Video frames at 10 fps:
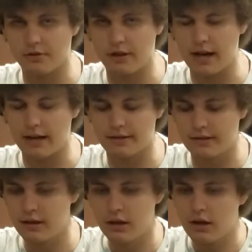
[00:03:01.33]
your
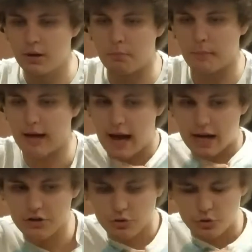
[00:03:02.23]
lats. But my
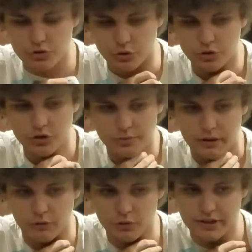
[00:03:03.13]
actual shoulders,
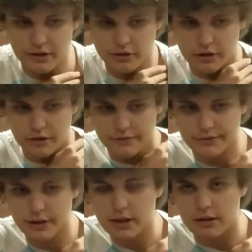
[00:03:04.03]
my rotator
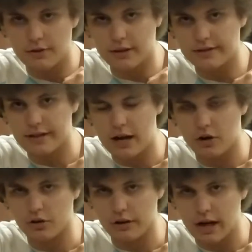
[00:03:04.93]
cuffs, the things
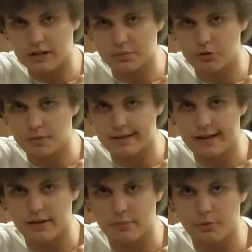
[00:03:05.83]
that are not supposed to be
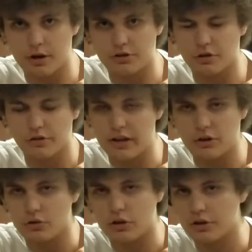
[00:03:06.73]
taking the pressure, they
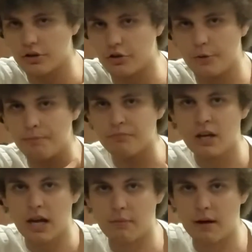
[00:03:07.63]
don't hurt at all.
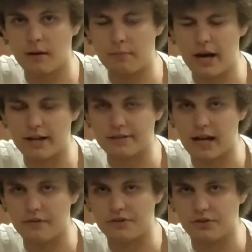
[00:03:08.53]
And my pecs
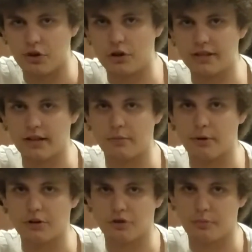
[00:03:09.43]
obviously are taking the
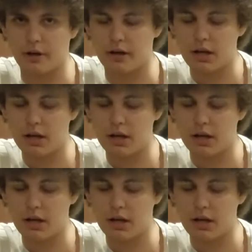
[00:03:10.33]
pressure, but